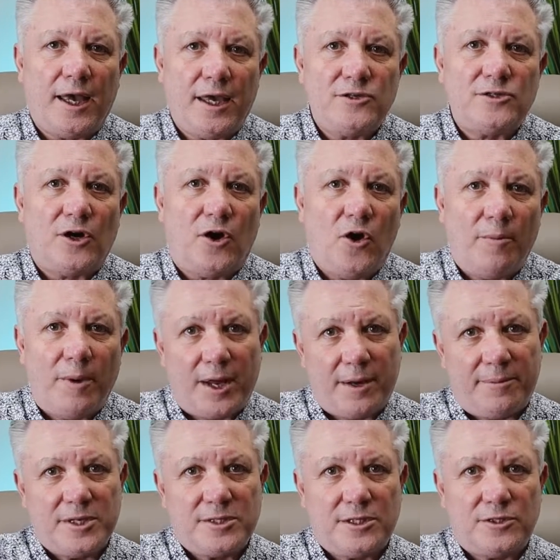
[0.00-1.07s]
is the home on
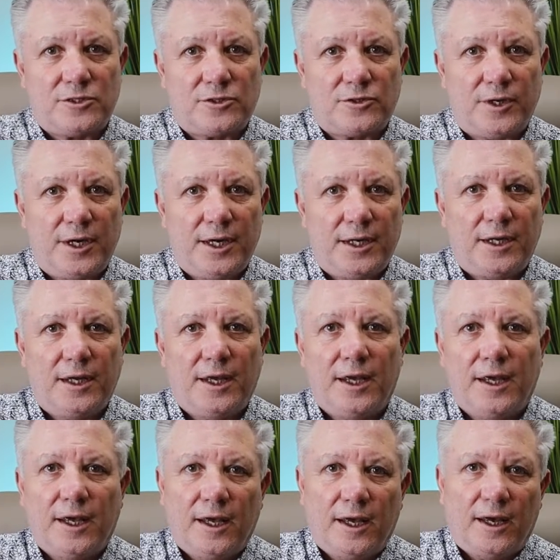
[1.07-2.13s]
a busy street.
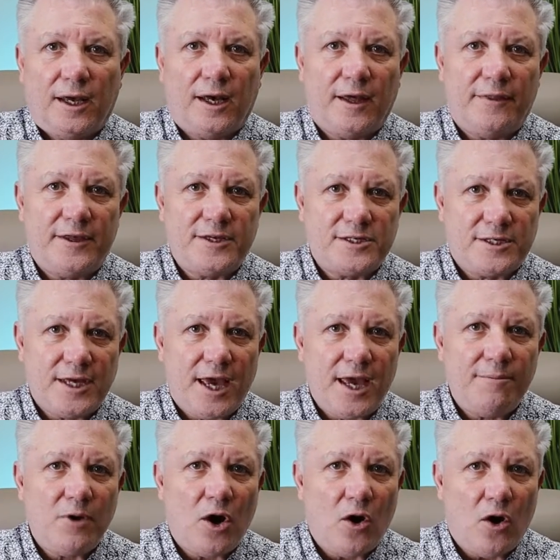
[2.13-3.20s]
The
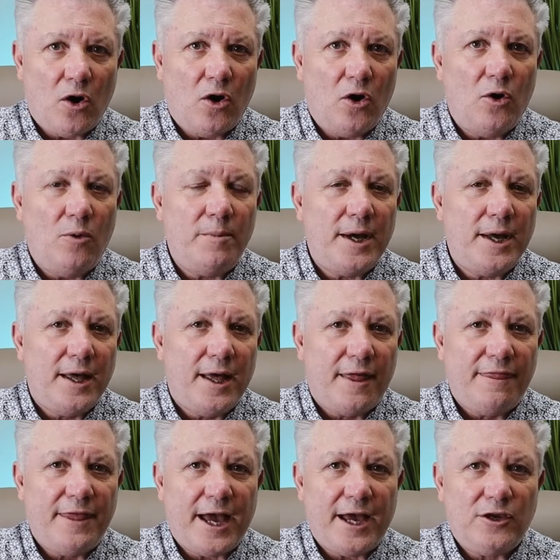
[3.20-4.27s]
same home
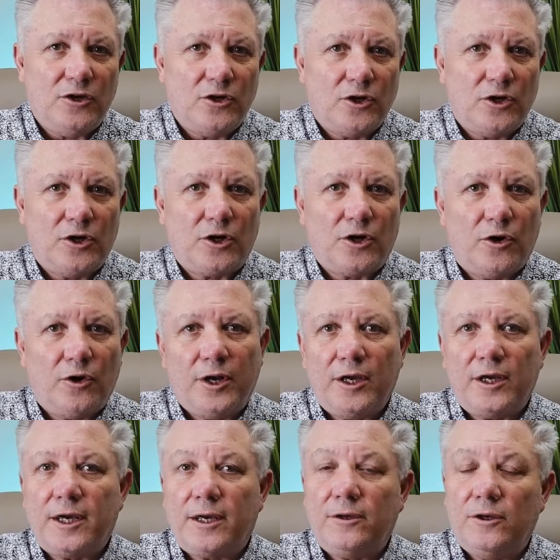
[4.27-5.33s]
that you're going
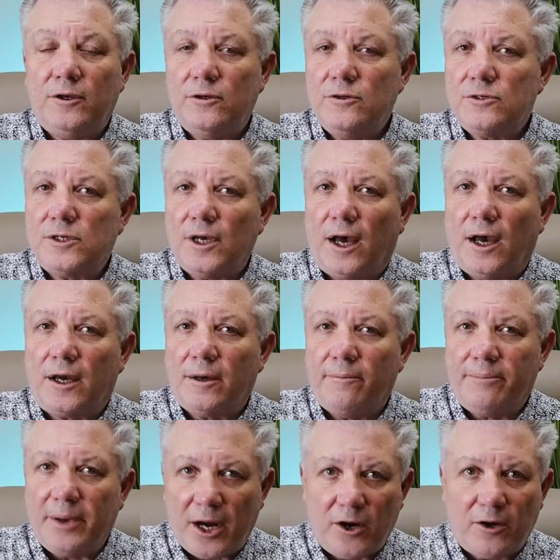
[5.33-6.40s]
to use
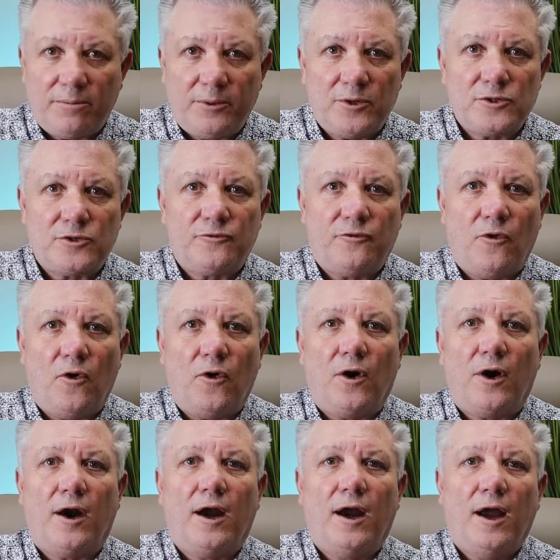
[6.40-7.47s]
comparables
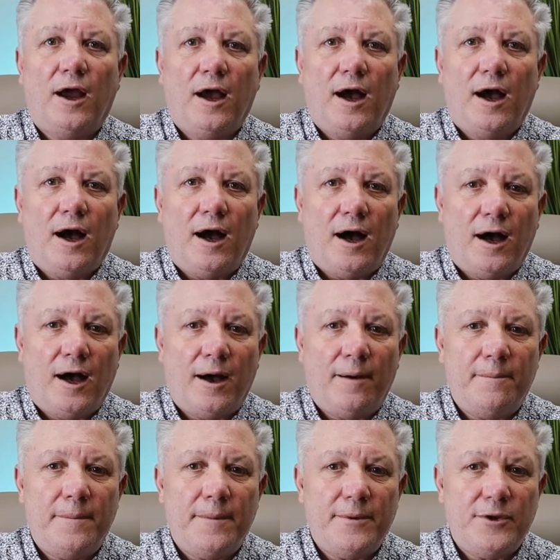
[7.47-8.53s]
for,
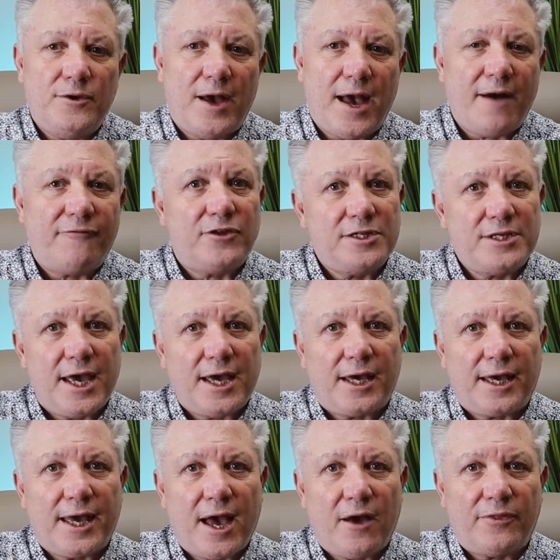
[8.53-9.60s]
you have to take
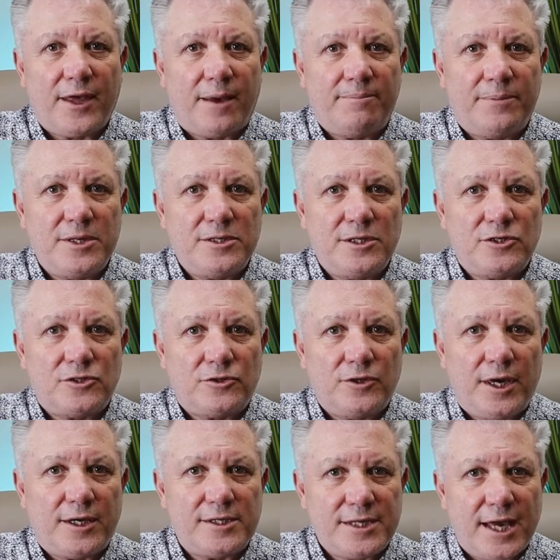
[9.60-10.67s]
account that busy
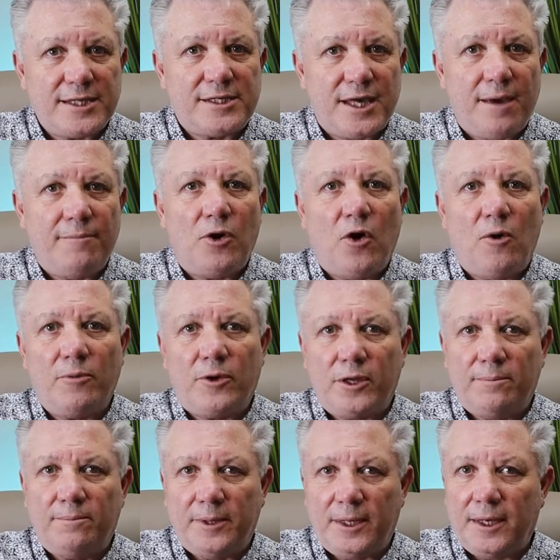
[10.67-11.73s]
street, because that same home
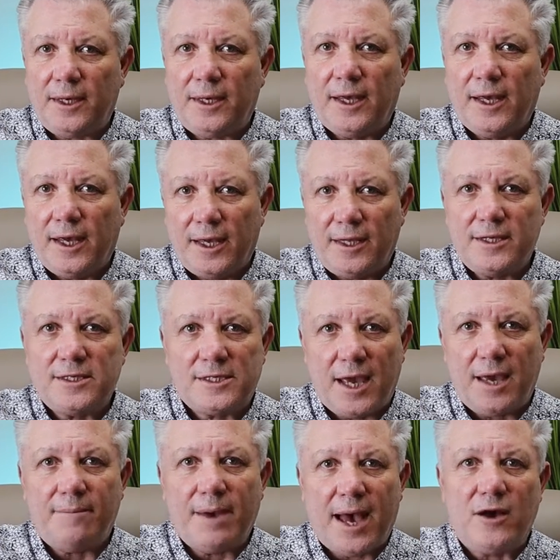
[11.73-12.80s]
could be in the
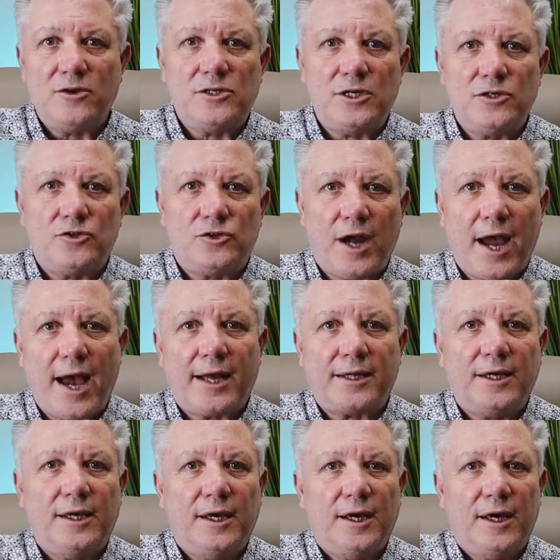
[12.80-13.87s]
same housing
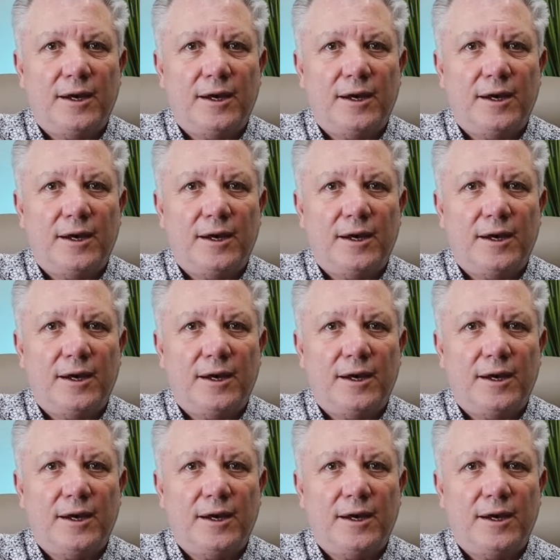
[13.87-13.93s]
tract